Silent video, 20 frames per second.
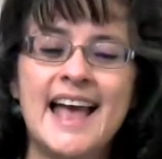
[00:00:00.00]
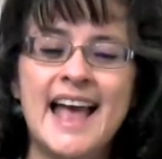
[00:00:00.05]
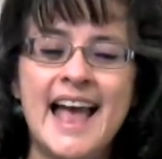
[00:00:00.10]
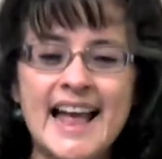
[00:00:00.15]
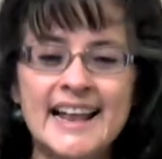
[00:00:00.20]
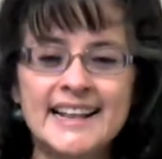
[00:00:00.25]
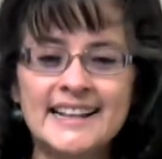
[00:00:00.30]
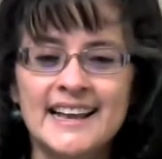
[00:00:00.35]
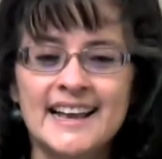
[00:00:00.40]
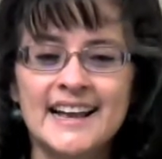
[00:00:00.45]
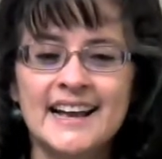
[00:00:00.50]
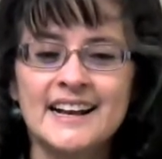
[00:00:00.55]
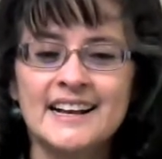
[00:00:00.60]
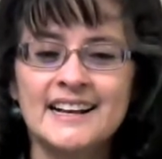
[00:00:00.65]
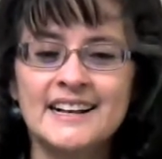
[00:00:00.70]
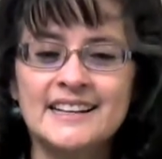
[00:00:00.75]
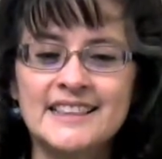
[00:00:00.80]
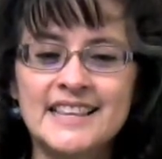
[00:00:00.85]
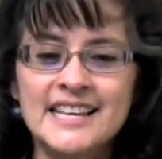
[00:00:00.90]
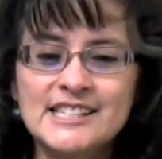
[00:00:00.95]
And
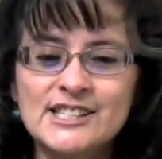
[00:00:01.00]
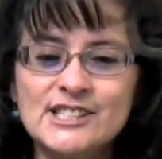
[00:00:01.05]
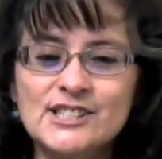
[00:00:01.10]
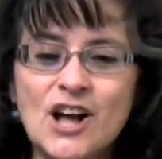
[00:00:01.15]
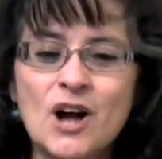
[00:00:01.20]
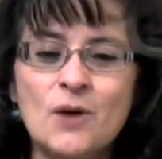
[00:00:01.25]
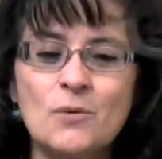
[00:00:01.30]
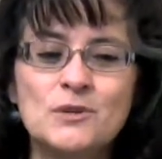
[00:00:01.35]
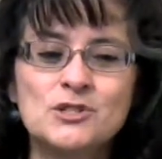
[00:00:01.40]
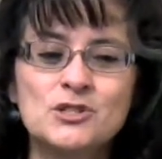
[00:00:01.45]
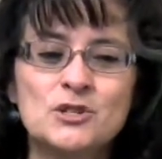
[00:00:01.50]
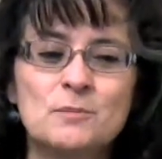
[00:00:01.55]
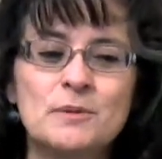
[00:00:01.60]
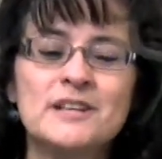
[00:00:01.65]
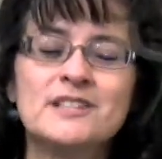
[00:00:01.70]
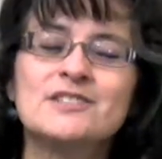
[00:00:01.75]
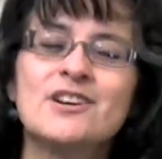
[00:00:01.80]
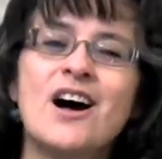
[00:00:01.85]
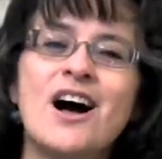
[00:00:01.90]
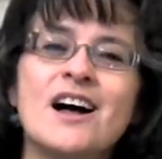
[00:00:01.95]
this song was to
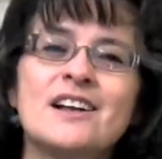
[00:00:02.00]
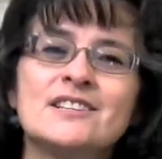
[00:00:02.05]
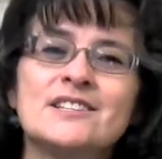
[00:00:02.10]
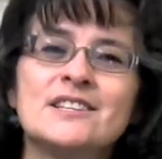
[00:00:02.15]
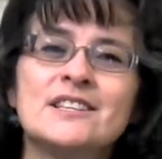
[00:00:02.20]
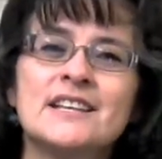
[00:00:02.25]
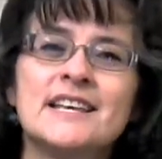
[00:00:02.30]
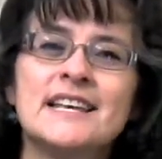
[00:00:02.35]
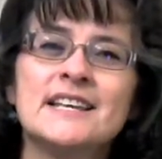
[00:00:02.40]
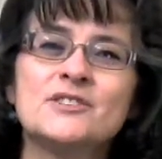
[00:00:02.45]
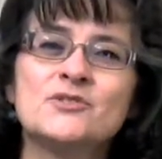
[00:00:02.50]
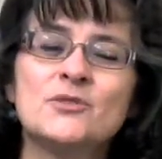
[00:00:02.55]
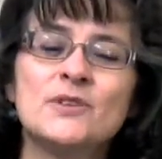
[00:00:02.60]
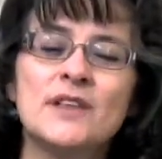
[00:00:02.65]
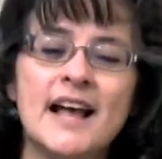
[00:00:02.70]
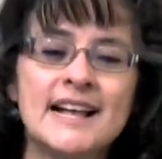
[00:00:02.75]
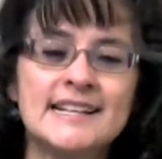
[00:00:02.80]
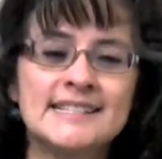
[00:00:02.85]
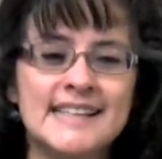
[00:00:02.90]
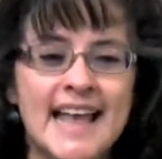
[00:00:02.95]
be taught to the
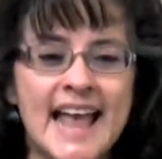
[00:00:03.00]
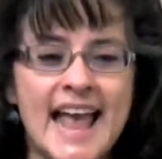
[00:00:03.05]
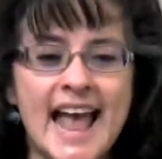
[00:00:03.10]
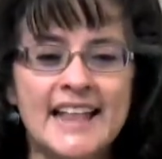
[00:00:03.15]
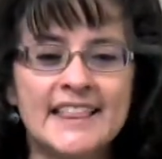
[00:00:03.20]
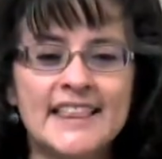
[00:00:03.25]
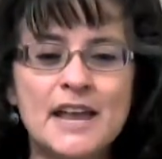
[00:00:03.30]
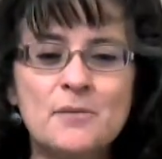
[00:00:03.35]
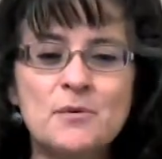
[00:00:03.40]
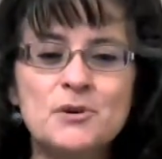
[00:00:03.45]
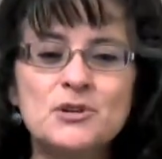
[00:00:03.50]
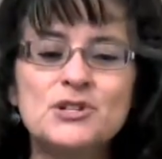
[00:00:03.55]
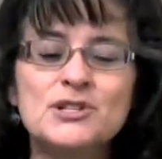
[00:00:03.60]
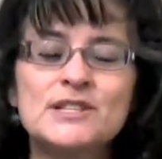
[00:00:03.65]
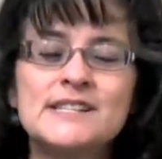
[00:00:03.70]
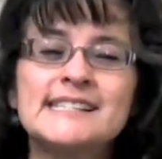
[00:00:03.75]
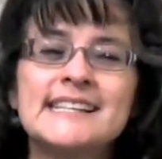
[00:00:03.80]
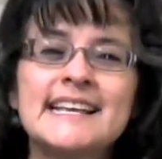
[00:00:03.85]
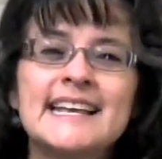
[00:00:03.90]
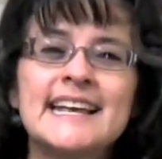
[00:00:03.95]
Israelites, and they were to
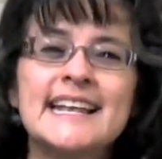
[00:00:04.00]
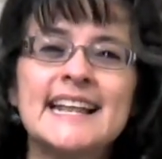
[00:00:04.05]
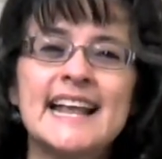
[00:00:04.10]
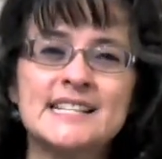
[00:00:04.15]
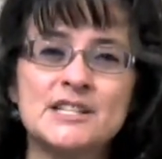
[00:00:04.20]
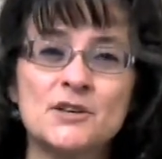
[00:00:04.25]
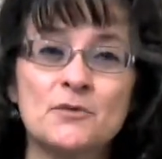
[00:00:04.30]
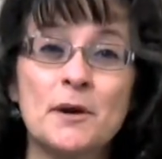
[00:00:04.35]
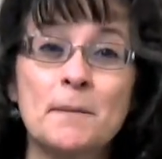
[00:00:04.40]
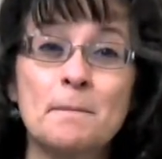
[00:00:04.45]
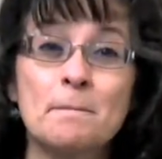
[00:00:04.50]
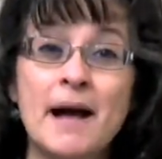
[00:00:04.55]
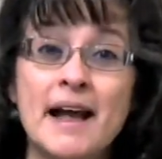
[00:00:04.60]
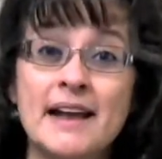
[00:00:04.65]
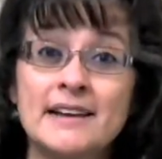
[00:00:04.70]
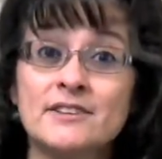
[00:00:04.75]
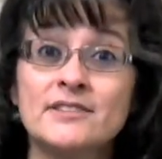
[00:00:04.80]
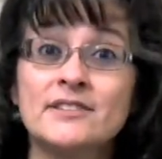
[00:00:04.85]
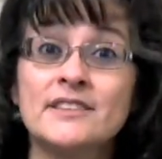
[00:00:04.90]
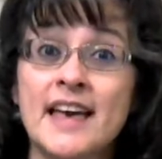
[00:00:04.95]
sing it as a
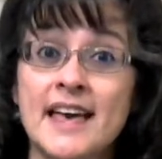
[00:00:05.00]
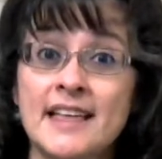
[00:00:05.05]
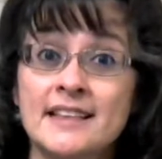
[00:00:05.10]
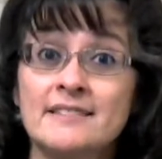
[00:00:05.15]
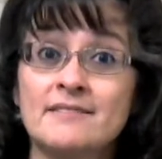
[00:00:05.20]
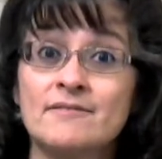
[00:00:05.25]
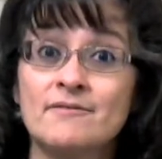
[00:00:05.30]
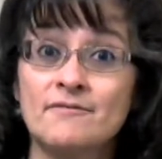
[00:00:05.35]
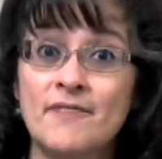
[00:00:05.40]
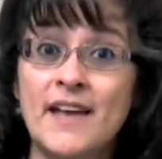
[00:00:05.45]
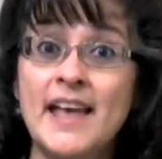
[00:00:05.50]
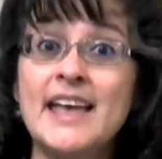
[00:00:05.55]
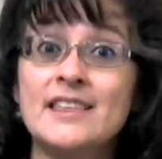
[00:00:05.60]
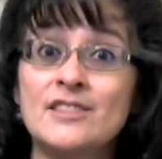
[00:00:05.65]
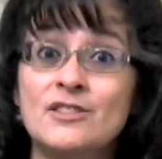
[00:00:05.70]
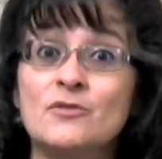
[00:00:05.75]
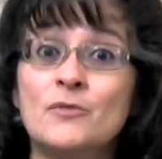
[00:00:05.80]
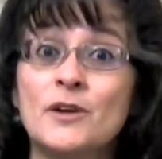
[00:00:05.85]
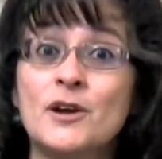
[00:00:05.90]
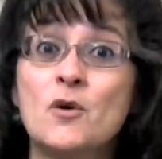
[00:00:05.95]
reminder that
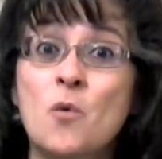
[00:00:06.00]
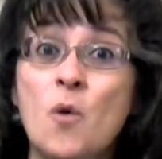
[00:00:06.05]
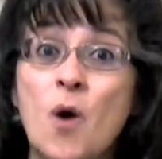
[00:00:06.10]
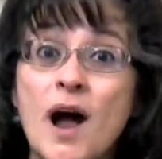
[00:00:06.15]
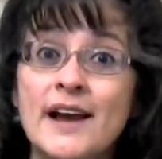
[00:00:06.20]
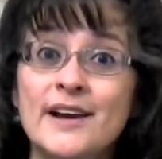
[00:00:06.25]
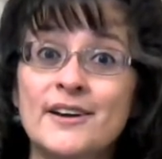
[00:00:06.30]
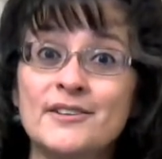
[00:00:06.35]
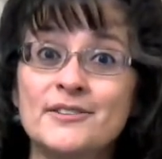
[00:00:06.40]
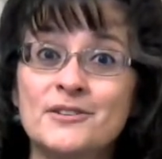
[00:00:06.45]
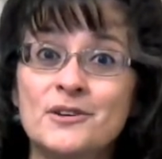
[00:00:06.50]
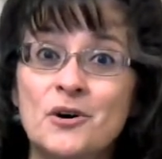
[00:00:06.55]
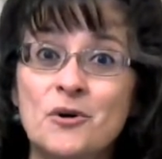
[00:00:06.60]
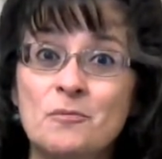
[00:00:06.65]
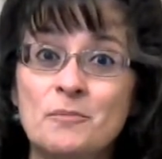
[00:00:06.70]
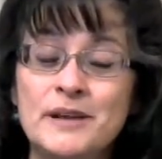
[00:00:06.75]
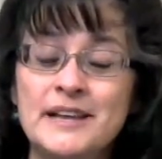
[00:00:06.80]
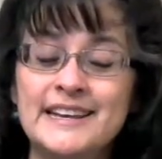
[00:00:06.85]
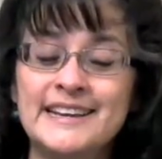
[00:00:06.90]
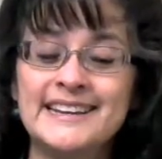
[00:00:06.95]
faith required
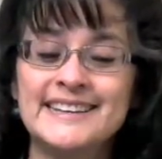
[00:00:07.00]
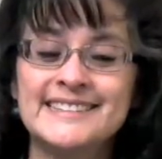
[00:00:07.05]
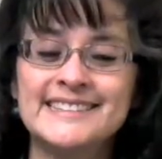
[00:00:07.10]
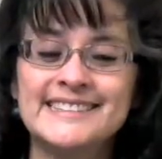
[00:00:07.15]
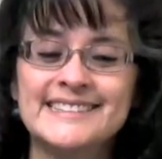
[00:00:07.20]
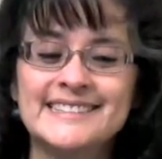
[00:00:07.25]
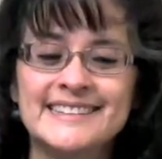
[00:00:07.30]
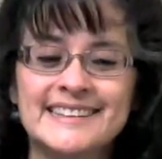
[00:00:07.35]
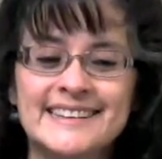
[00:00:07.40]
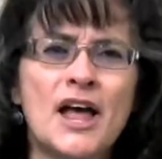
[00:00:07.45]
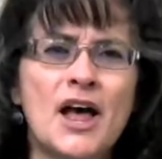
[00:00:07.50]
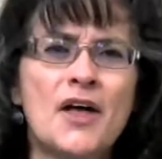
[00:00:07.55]
obedience.